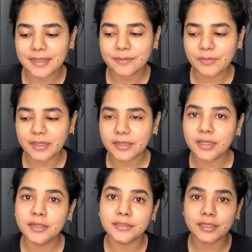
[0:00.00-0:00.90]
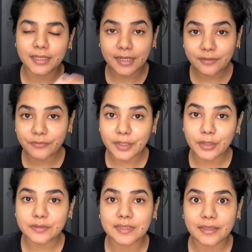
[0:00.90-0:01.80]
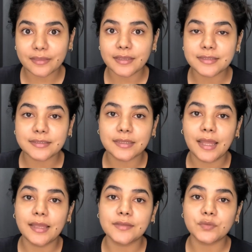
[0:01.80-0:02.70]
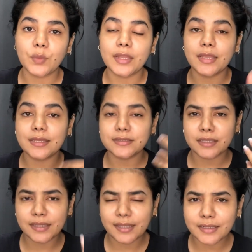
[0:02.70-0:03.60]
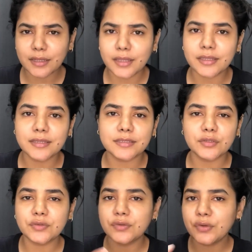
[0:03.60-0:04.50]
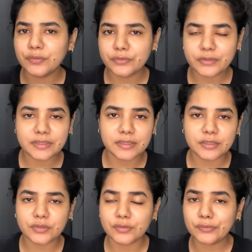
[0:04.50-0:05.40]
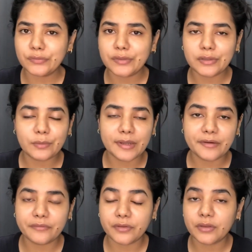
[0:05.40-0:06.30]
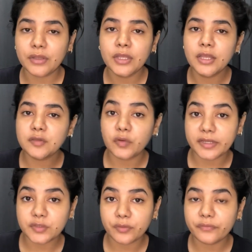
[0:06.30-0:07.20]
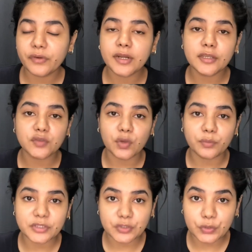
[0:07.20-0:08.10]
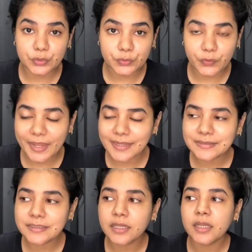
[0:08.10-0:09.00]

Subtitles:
I mean, looking at videos like this as well as looking at others and doing your own research on Google, wherever, talking to a friend is always great.